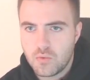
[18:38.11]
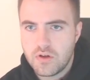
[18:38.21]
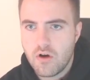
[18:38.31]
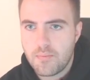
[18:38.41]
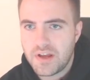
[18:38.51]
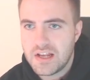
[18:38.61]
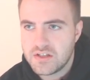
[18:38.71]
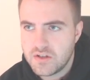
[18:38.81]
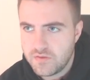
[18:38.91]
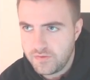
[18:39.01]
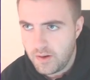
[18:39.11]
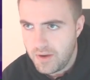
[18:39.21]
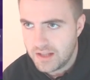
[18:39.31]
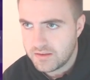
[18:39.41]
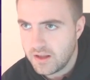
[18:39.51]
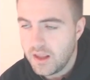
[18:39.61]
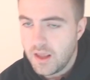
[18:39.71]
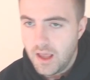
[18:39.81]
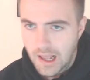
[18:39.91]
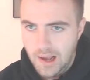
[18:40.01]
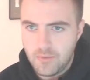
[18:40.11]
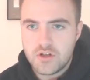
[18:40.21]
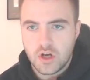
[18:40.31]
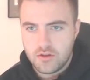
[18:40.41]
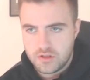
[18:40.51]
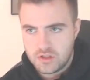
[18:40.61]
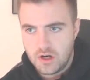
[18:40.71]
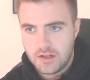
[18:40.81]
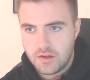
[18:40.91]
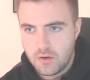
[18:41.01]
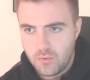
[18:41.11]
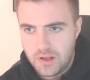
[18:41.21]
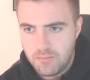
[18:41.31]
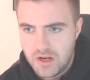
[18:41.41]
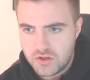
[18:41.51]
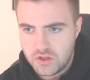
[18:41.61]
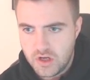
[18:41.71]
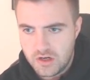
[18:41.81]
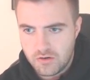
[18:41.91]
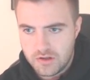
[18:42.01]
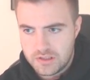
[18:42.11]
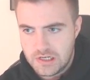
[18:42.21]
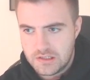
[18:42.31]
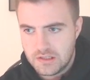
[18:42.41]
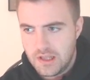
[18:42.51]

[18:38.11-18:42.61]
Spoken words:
We are up against Fremad Amager, the side that we mentioned earlier on in the season.